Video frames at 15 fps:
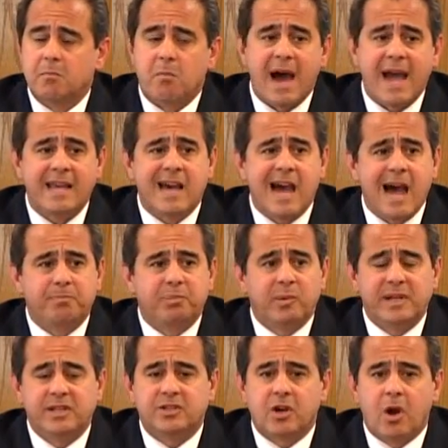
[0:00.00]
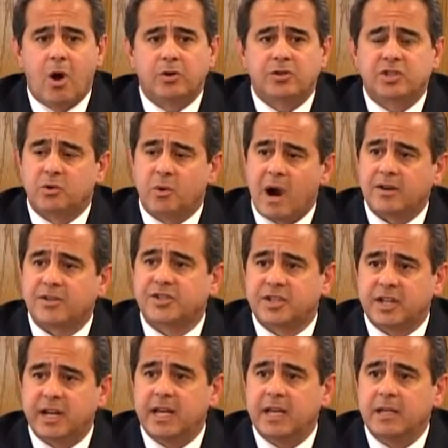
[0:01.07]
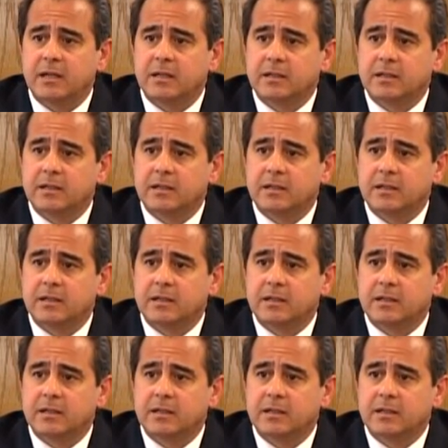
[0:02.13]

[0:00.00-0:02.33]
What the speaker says: My compliments goes to our city.